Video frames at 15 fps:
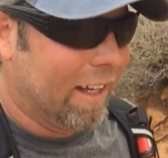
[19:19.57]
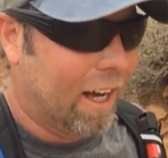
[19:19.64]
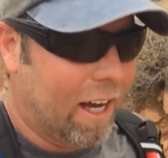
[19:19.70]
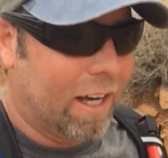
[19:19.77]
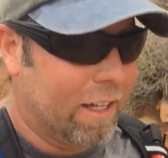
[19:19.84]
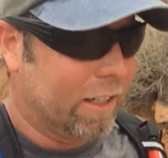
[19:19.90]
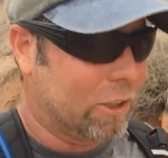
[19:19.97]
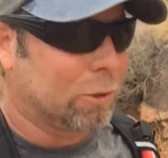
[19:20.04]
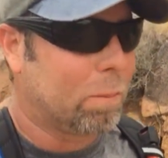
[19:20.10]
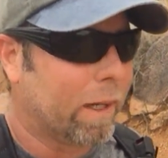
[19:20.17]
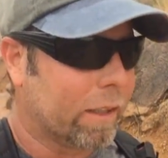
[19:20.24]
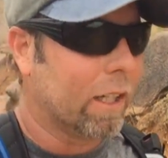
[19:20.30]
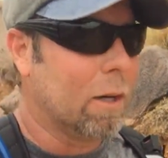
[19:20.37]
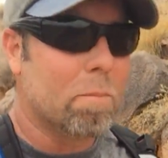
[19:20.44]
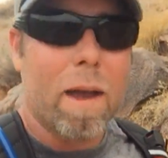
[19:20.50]
I
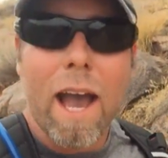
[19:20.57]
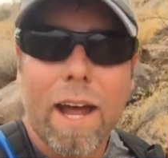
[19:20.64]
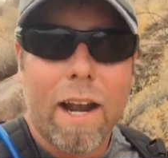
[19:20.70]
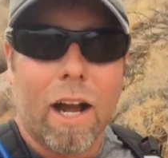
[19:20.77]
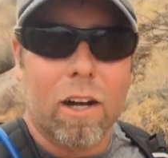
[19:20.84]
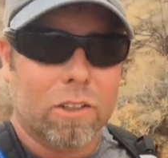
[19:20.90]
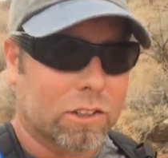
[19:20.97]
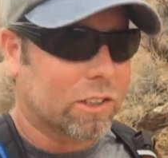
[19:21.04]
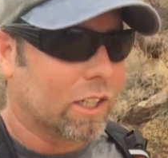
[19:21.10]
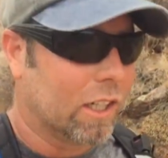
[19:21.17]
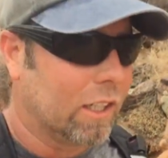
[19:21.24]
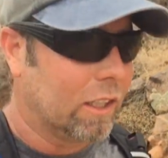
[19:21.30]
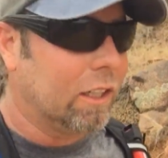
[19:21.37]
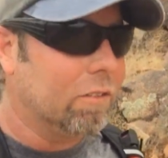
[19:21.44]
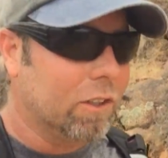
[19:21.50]
expected a madhouse.
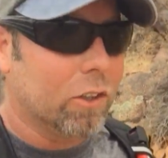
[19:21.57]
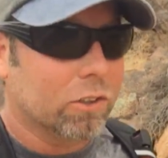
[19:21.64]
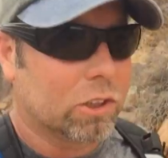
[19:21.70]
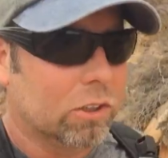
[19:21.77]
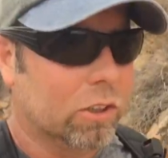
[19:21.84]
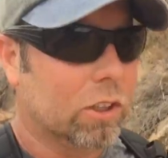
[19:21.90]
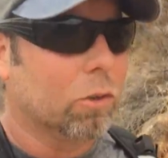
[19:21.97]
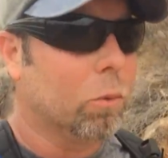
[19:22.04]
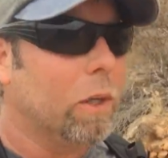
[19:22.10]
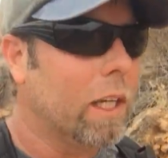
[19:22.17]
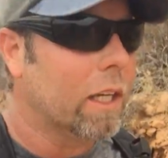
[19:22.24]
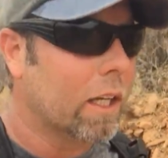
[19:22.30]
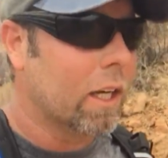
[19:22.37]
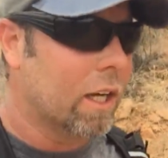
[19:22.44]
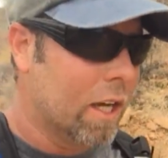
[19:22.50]
Even though it's during the
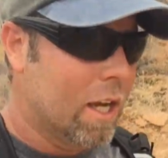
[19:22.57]
week,